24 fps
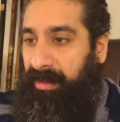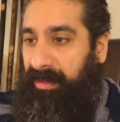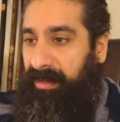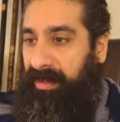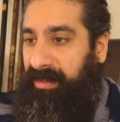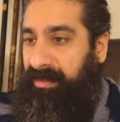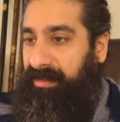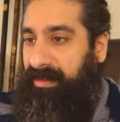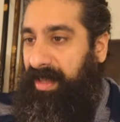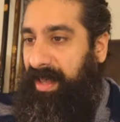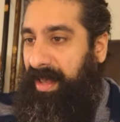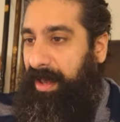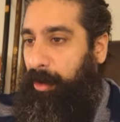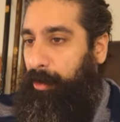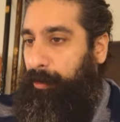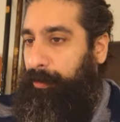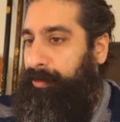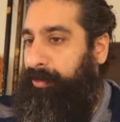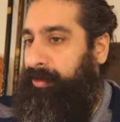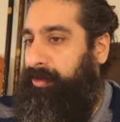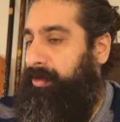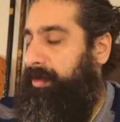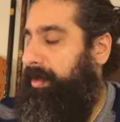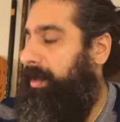This
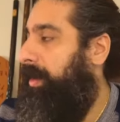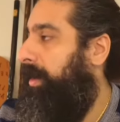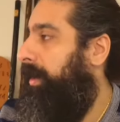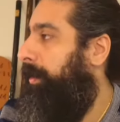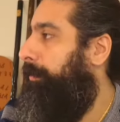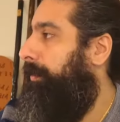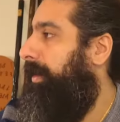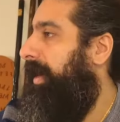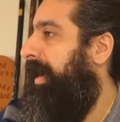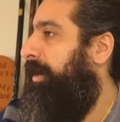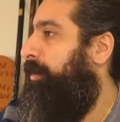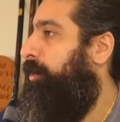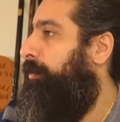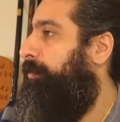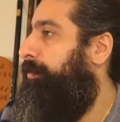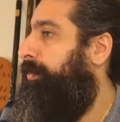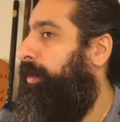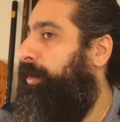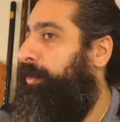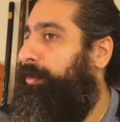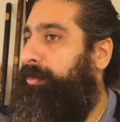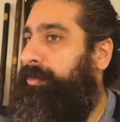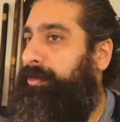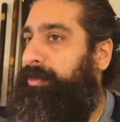helps our
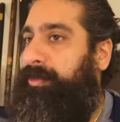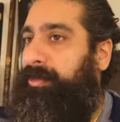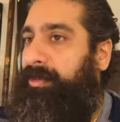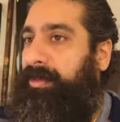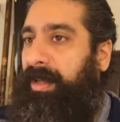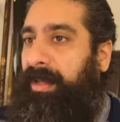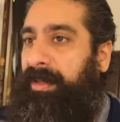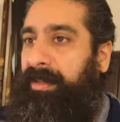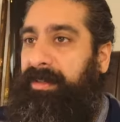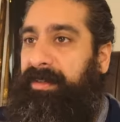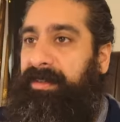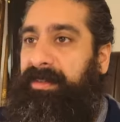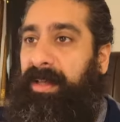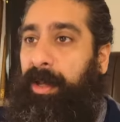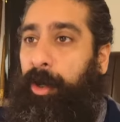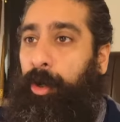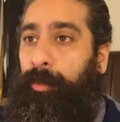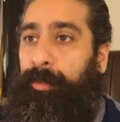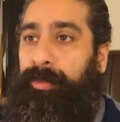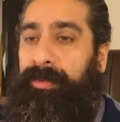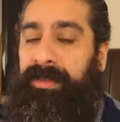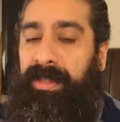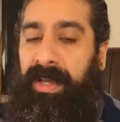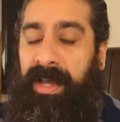posts, and this helps